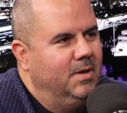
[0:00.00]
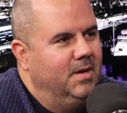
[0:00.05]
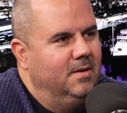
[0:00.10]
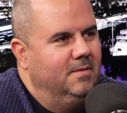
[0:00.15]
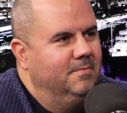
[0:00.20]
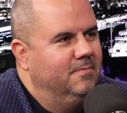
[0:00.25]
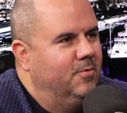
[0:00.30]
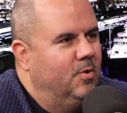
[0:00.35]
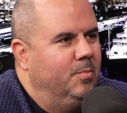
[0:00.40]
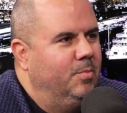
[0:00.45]
But
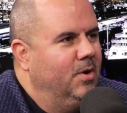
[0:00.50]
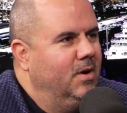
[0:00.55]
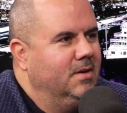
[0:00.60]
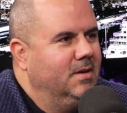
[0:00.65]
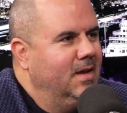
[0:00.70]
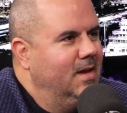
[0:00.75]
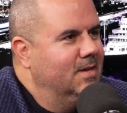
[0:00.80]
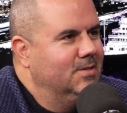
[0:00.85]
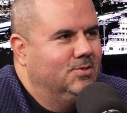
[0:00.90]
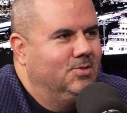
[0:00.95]
for
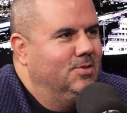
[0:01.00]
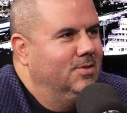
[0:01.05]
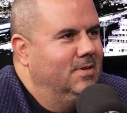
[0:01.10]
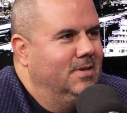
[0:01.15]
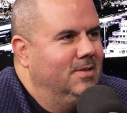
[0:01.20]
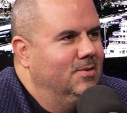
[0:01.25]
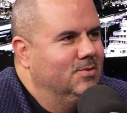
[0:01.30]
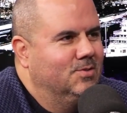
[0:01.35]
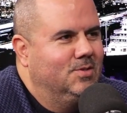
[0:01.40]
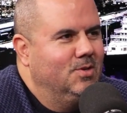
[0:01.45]
broadcaster,
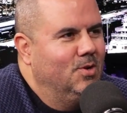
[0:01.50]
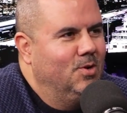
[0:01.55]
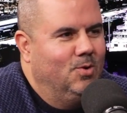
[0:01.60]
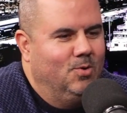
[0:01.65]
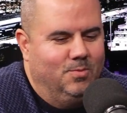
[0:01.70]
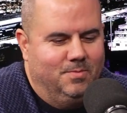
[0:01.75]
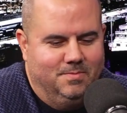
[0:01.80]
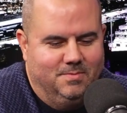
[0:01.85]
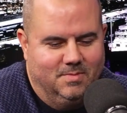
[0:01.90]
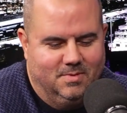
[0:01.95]
there's
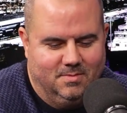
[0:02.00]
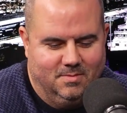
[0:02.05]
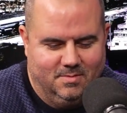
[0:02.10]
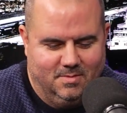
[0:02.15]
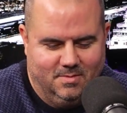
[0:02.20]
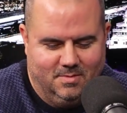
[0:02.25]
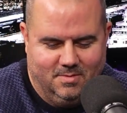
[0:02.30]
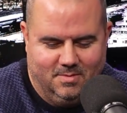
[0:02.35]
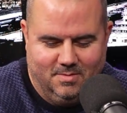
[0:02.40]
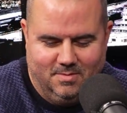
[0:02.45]
no
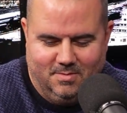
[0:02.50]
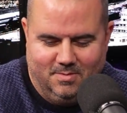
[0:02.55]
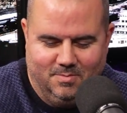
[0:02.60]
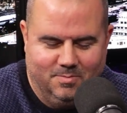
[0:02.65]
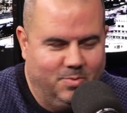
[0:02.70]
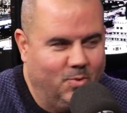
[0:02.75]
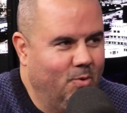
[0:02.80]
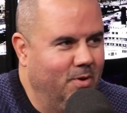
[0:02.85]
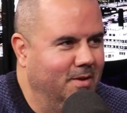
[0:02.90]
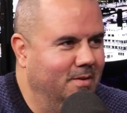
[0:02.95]

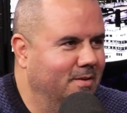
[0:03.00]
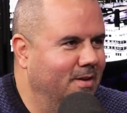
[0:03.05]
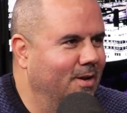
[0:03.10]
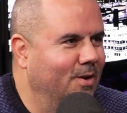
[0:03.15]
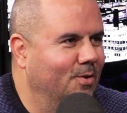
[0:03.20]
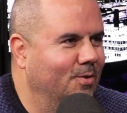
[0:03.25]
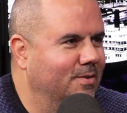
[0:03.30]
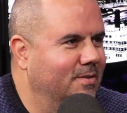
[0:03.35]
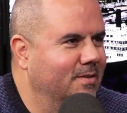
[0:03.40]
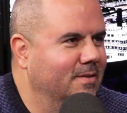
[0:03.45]
point,
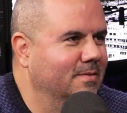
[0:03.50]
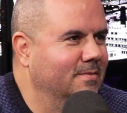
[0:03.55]
to.